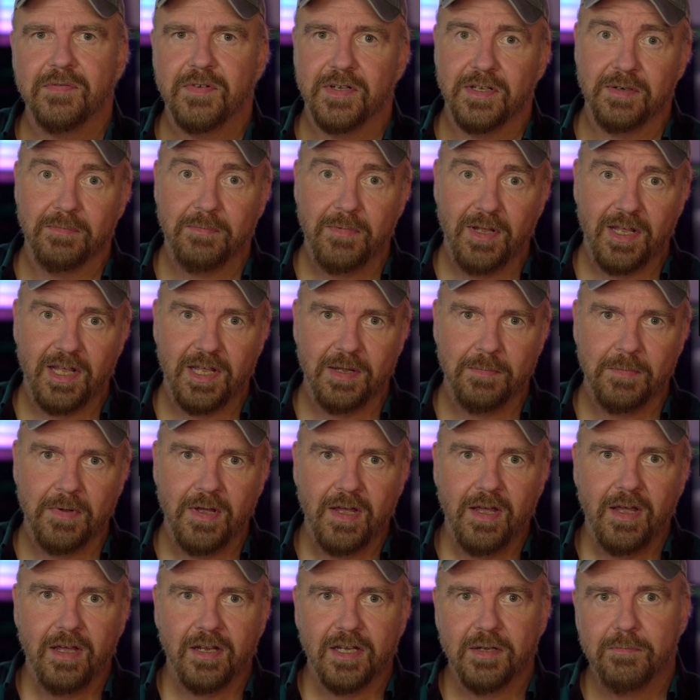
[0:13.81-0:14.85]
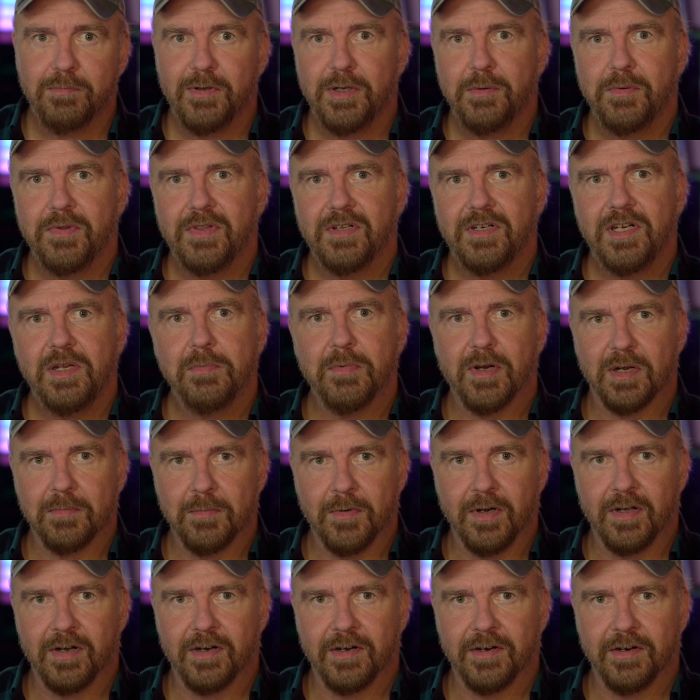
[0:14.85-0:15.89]
in MAME, complete with a debug
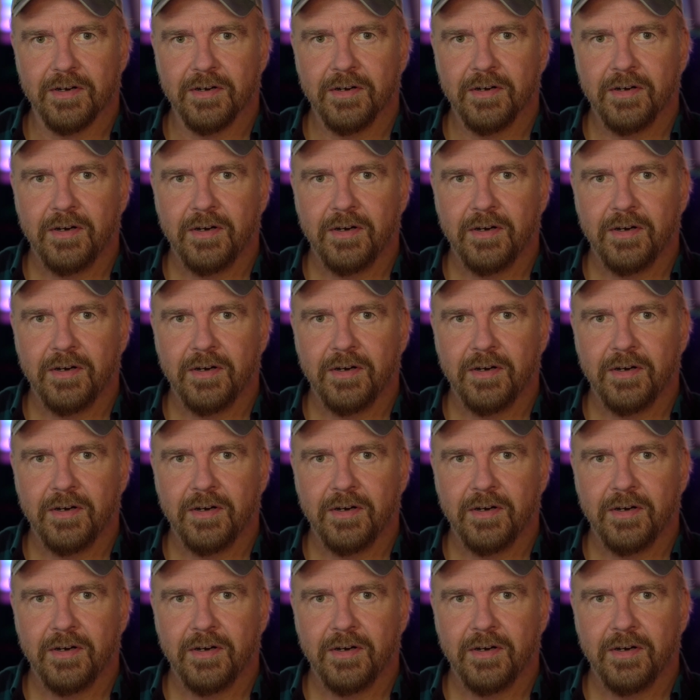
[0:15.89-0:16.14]
monitor.